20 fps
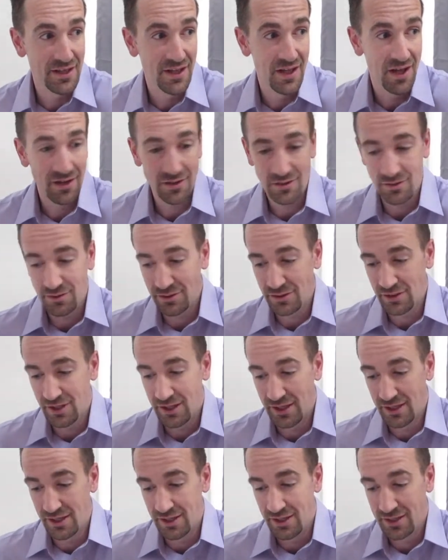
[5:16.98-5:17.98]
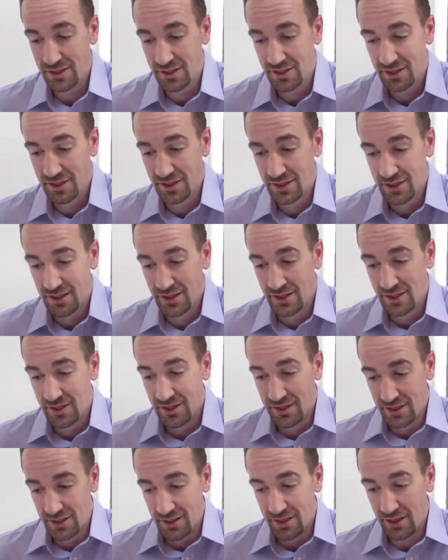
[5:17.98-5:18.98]
Uncle
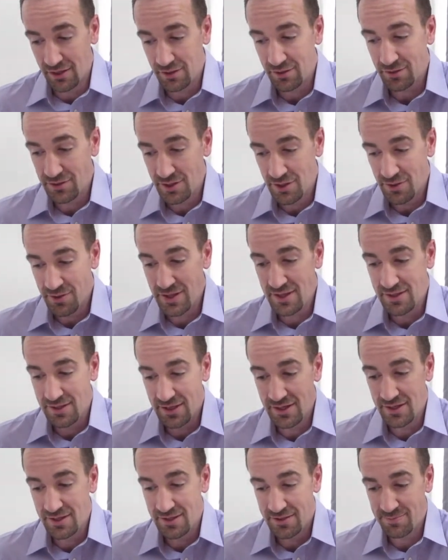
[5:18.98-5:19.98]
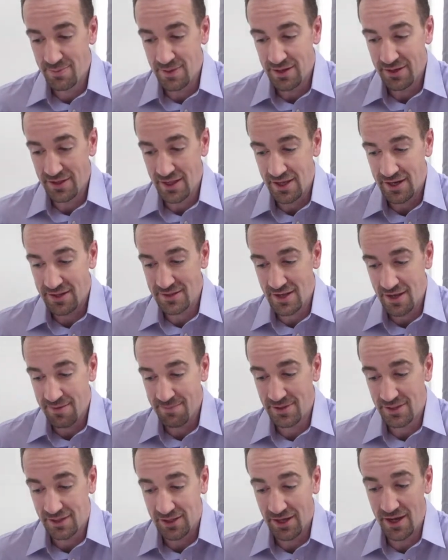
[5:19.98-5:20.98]
Uncle Tony did spend a lot of time
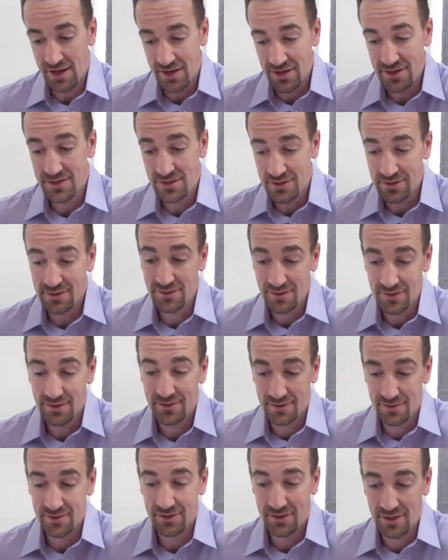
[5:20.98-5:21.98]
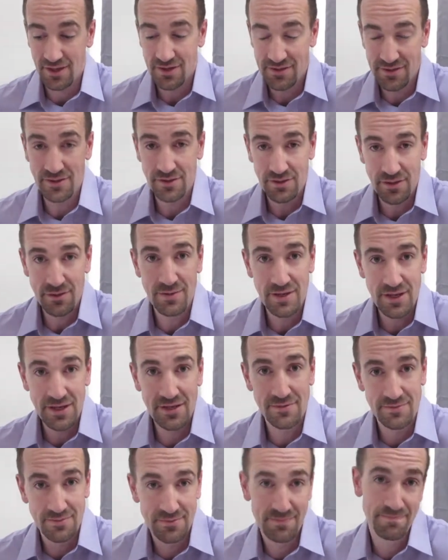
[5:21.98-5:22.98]
at the cottage, and Cousin
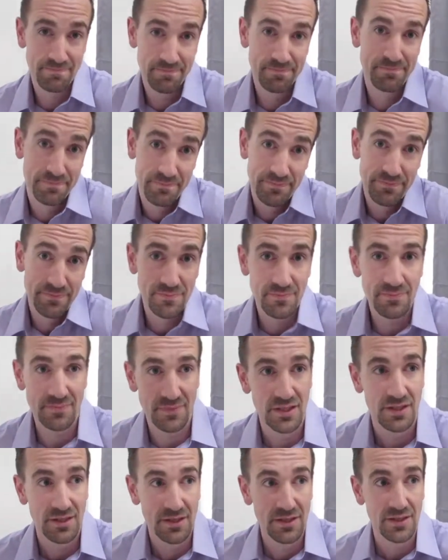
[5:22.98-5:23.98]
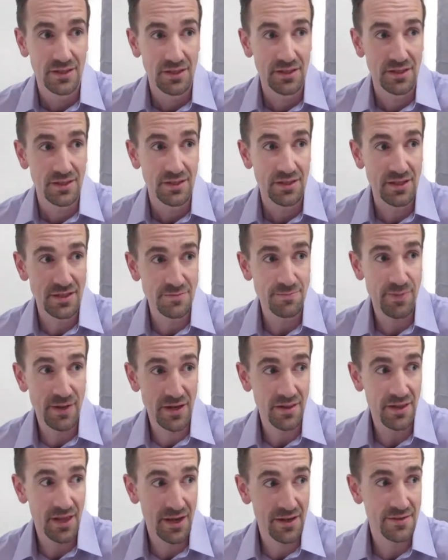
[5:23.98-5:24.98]
Louie, he spent a
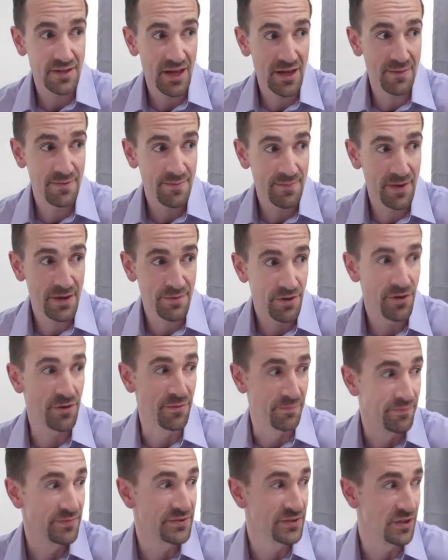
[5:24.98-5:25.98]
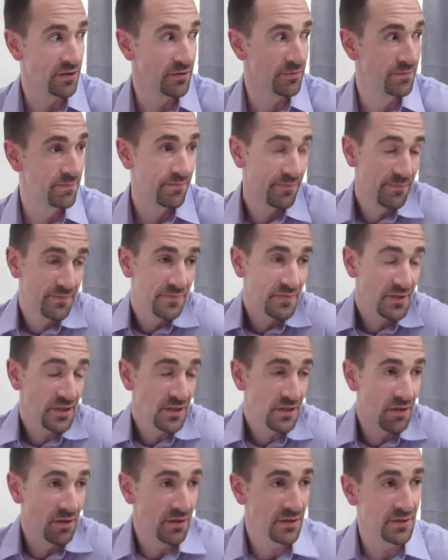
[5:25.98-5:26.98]
lot of time in my room. So, you
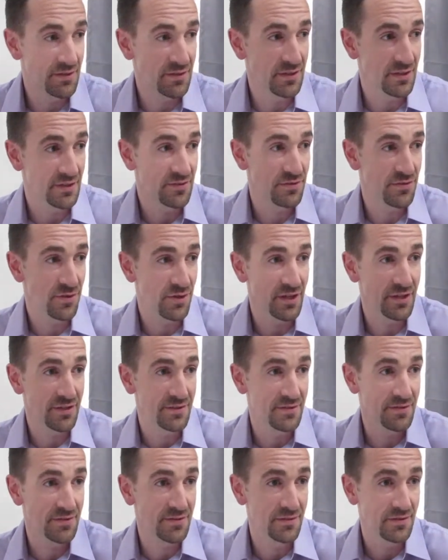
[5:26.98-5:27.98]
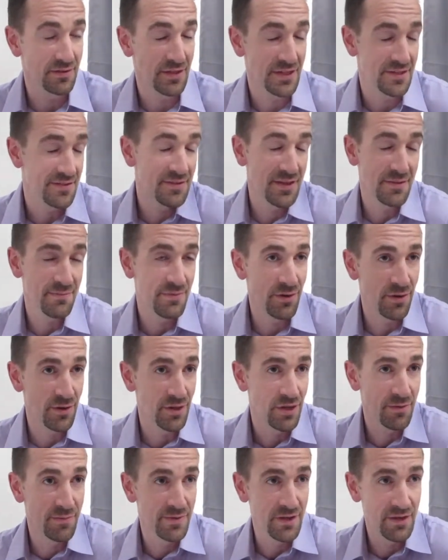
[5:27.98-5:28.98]
know, it sort of lets them know a
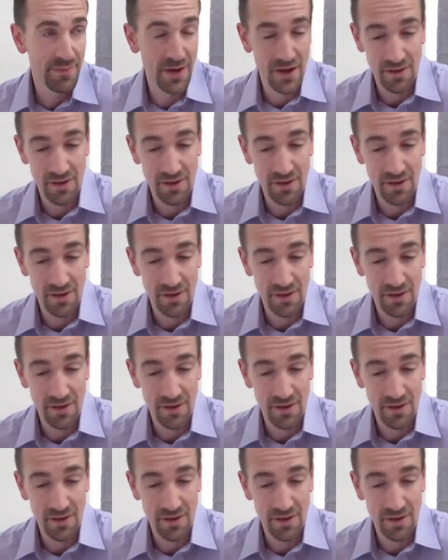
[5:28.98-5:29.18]
little bit